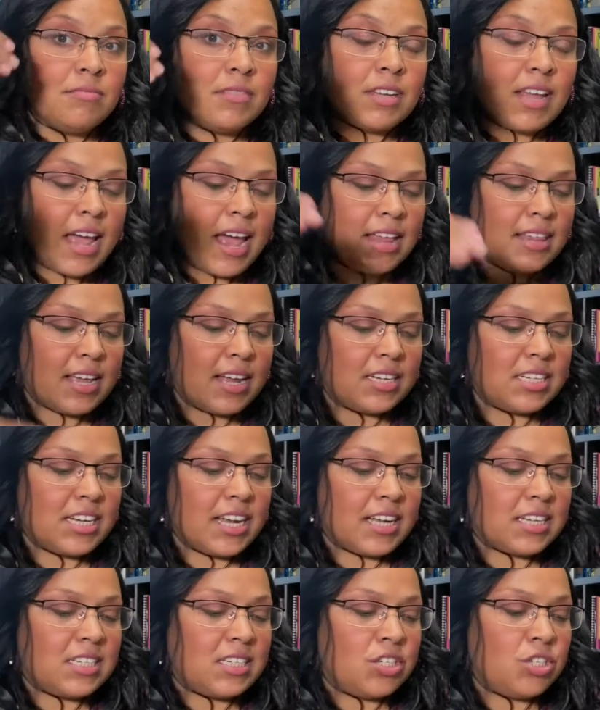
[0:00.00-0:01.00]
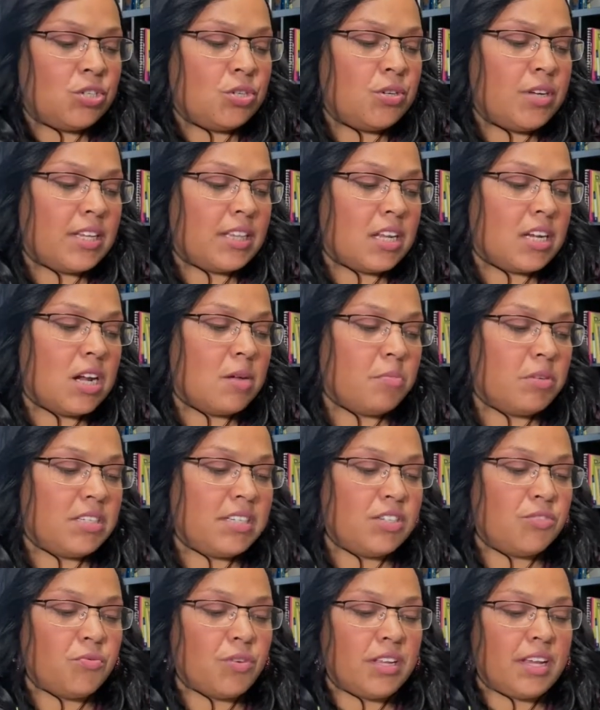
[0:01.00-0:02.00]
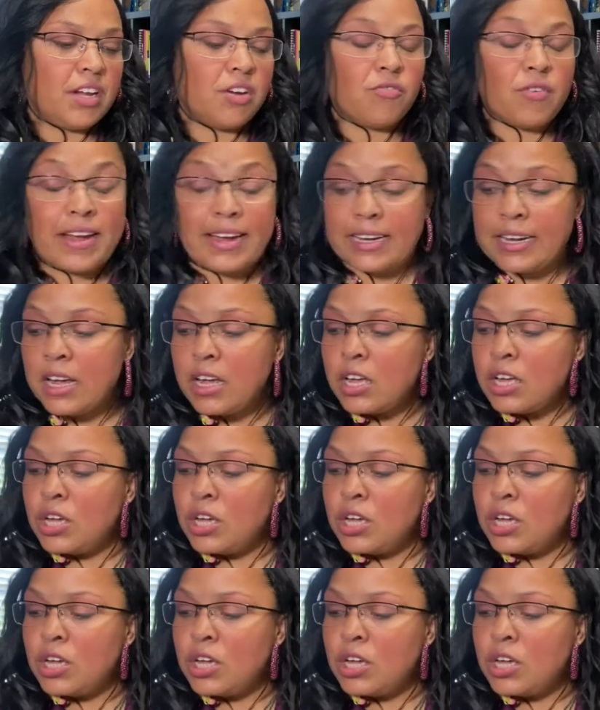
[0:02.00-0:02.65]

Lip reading: had that chance to get the number sense really ingrained.